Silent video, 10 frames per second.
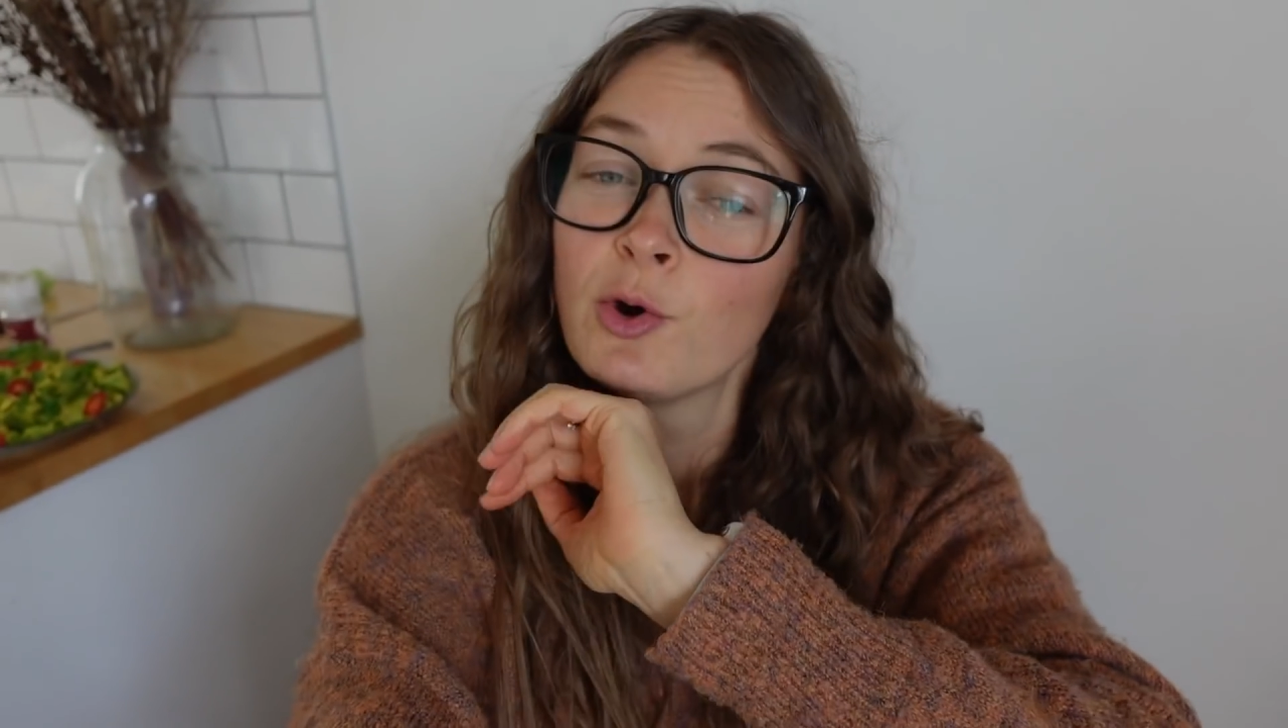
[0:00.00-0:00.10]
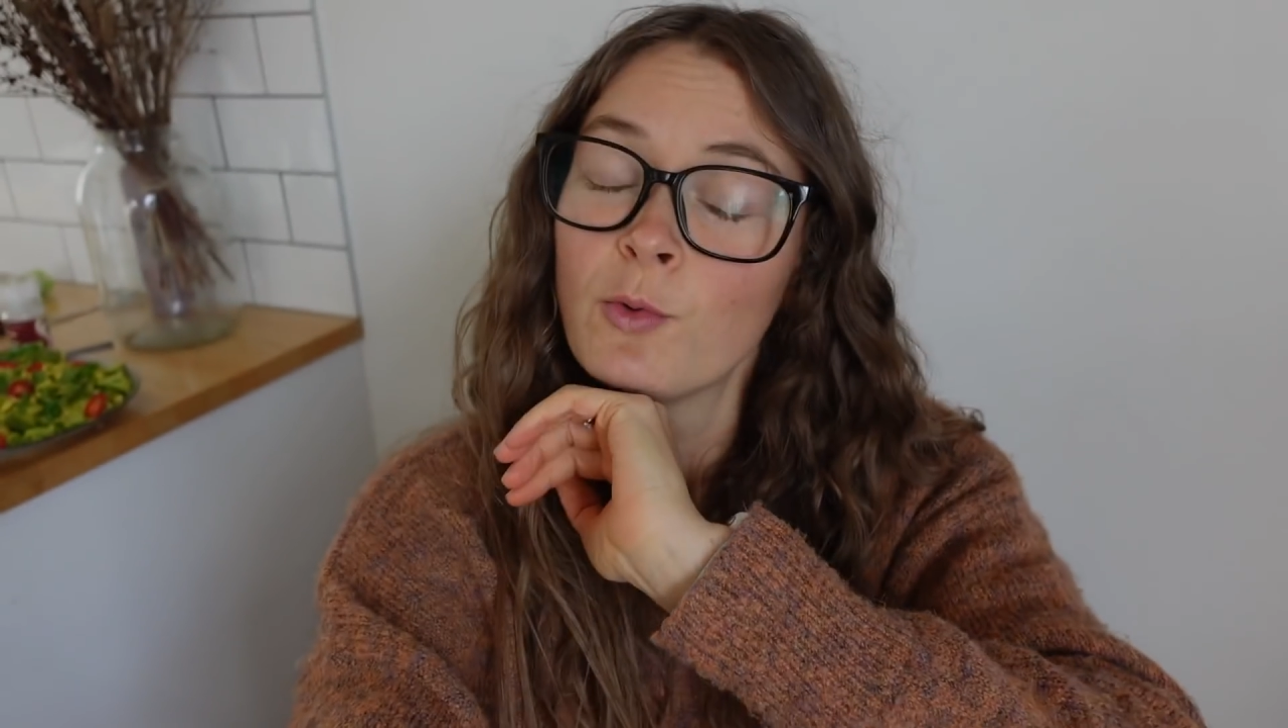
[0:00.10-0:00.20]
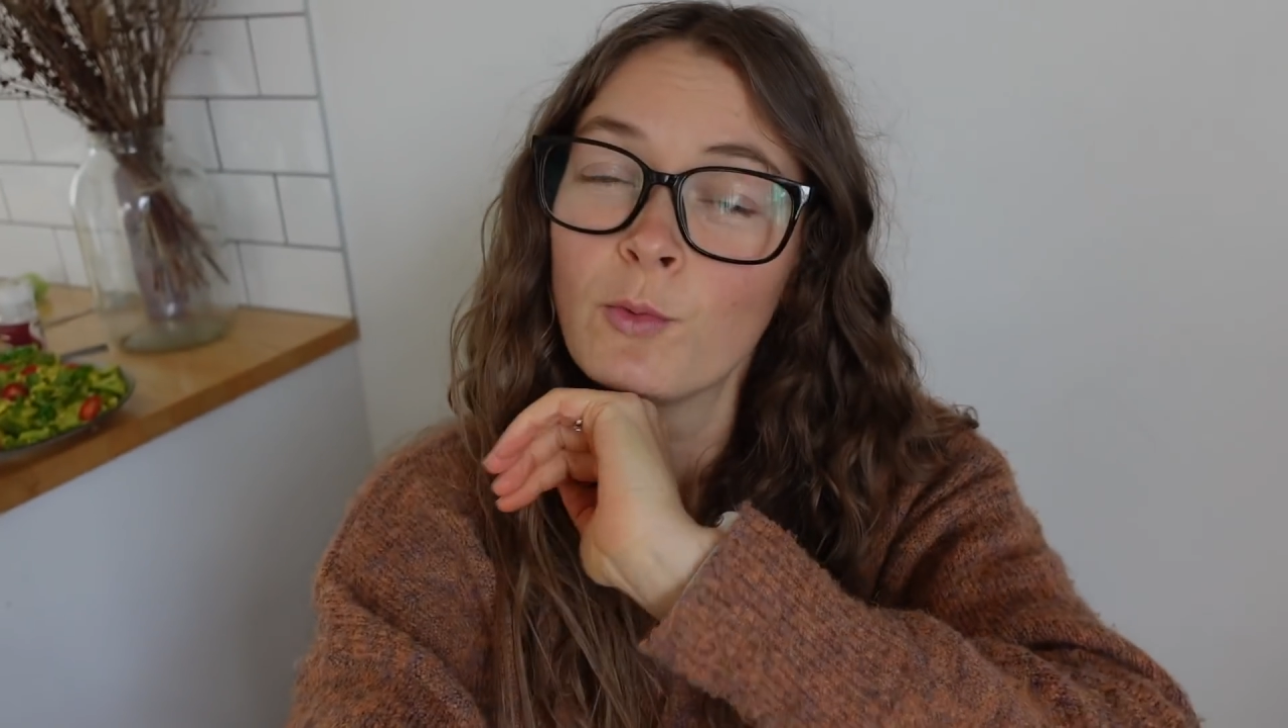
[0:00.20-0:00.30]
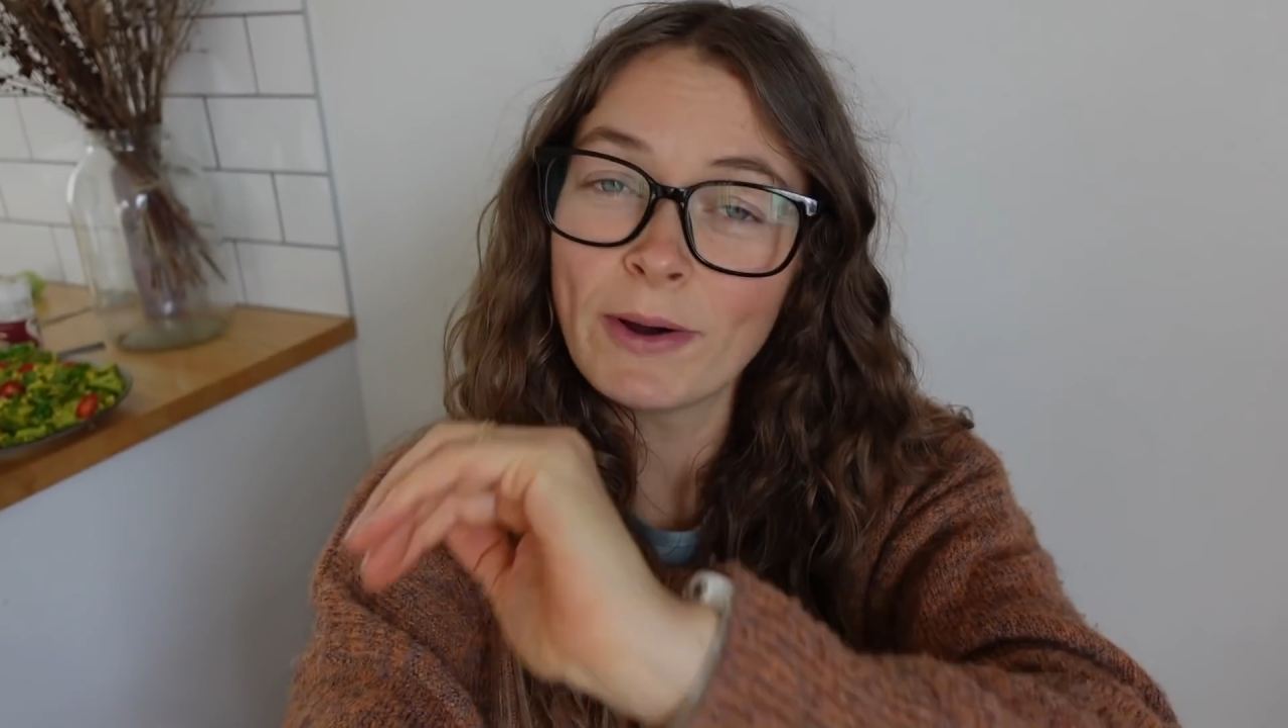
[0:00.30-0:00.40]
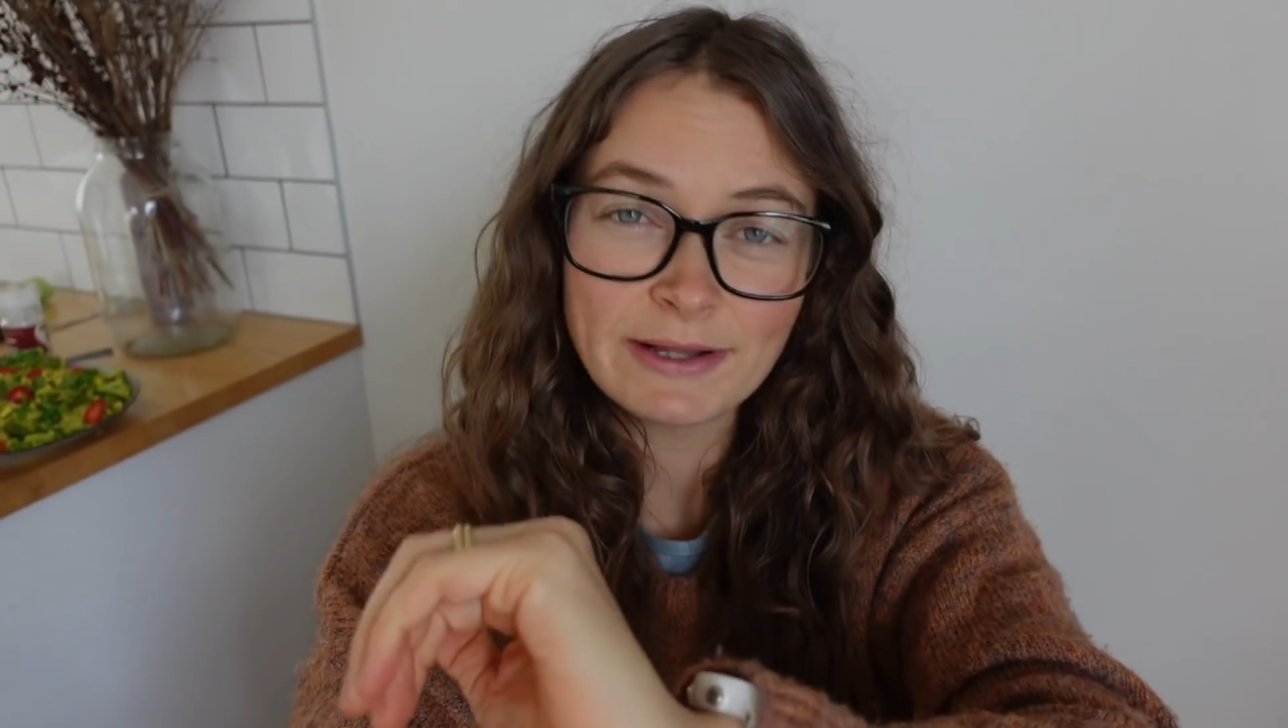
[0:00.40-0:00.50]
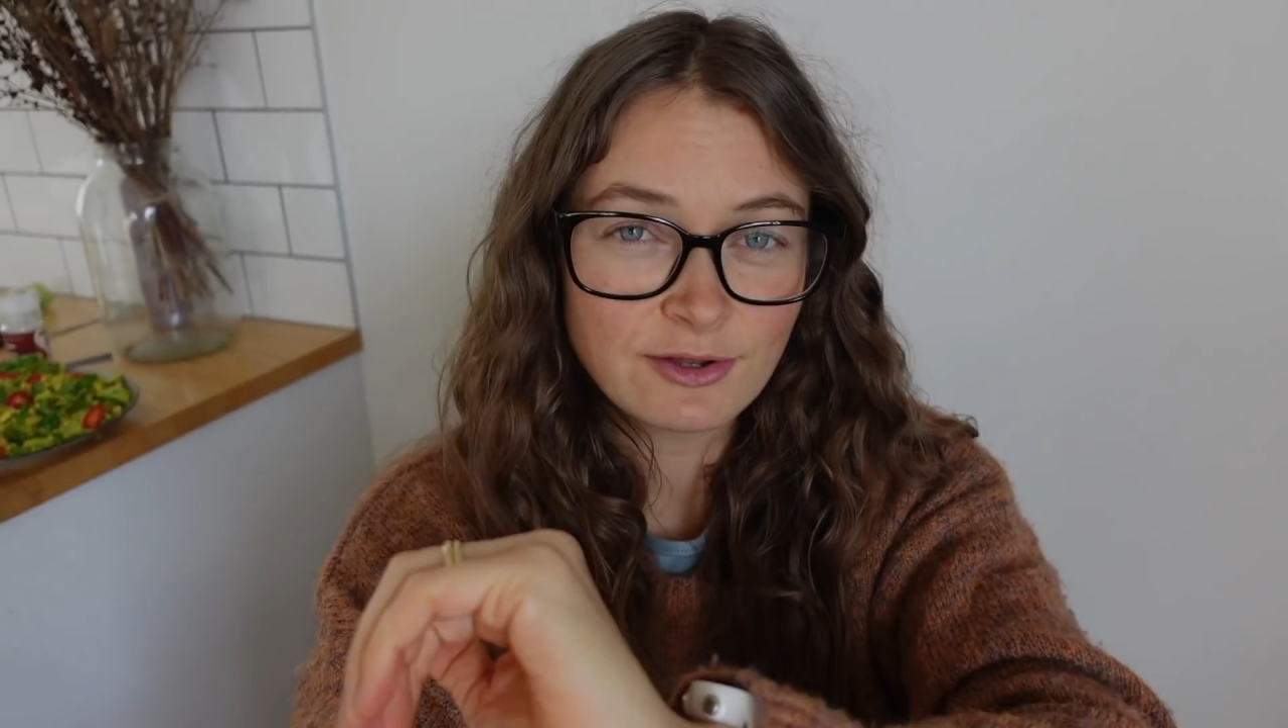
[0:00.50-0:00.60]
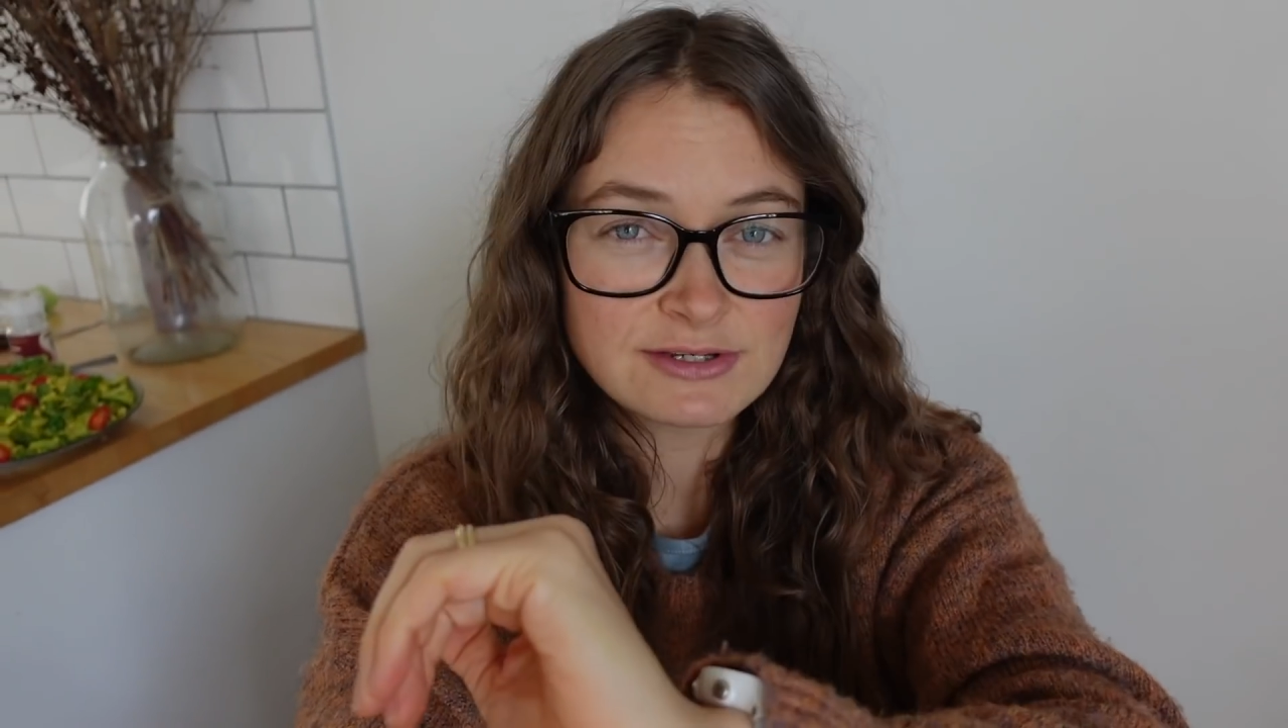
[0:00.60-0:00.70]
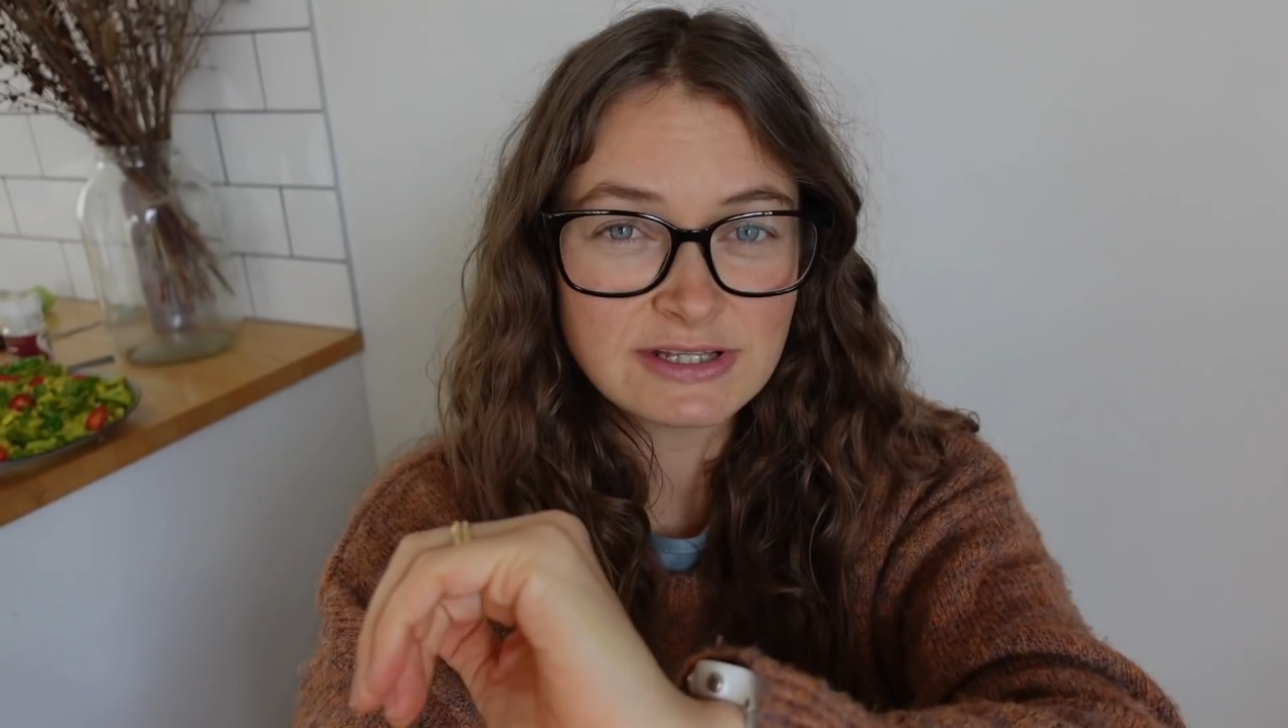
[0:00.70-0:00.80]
weight loss